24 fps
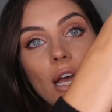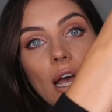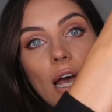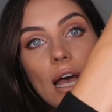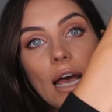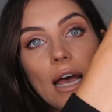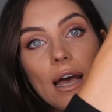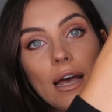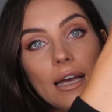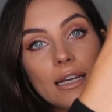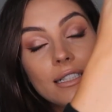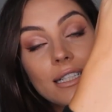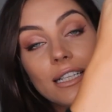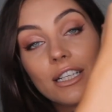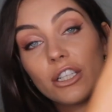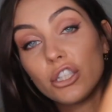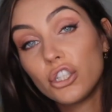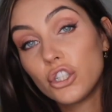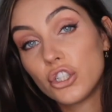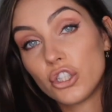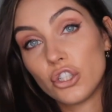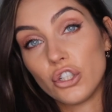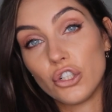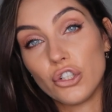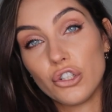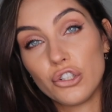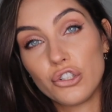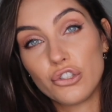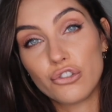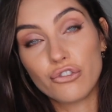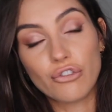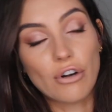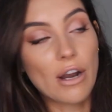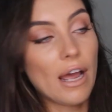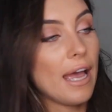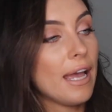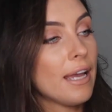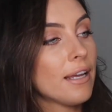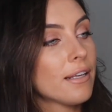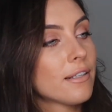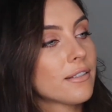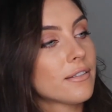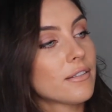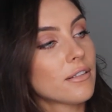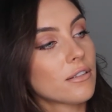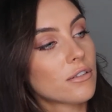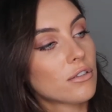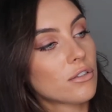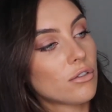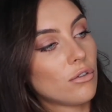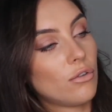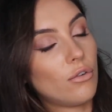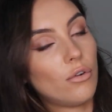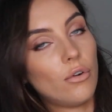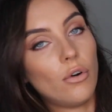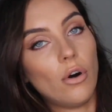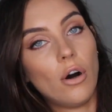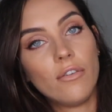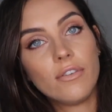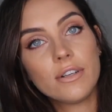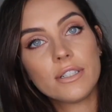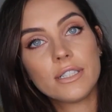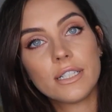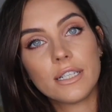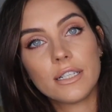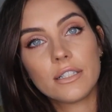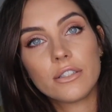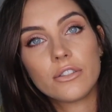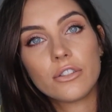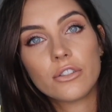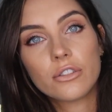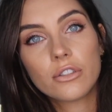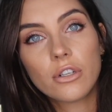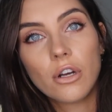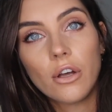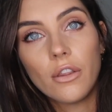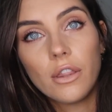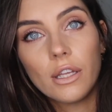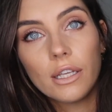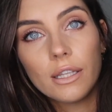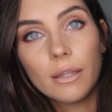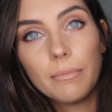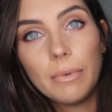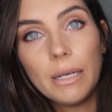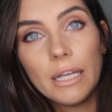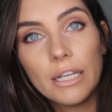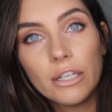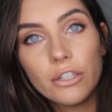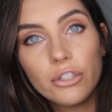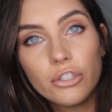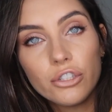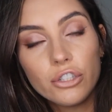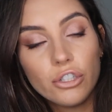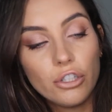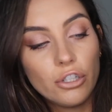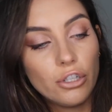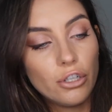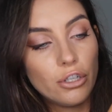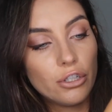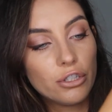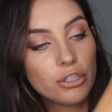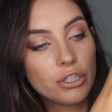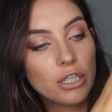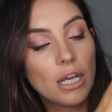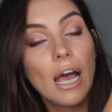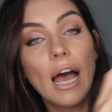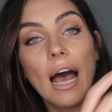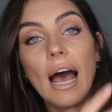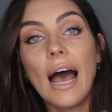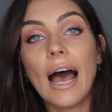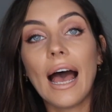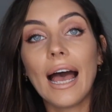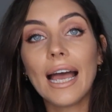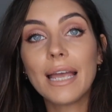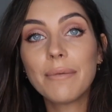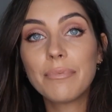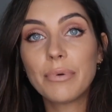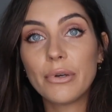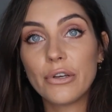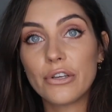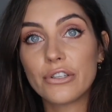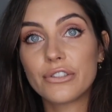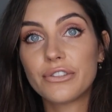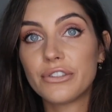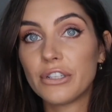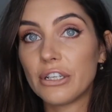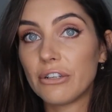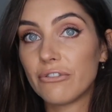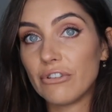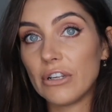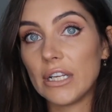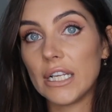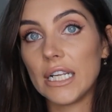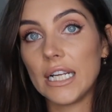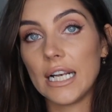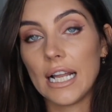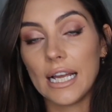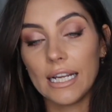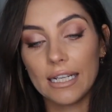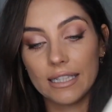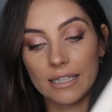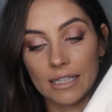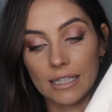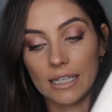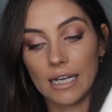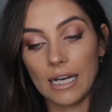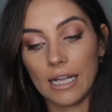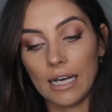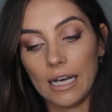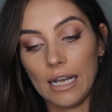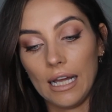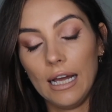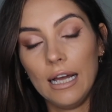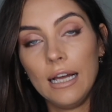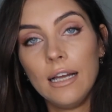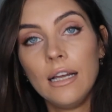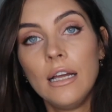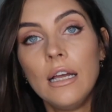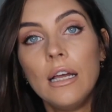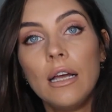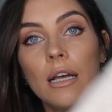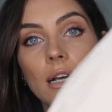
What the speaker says: It's like a shirt dress, so obviously it's just got like the plain shirt. I personally really like the colour.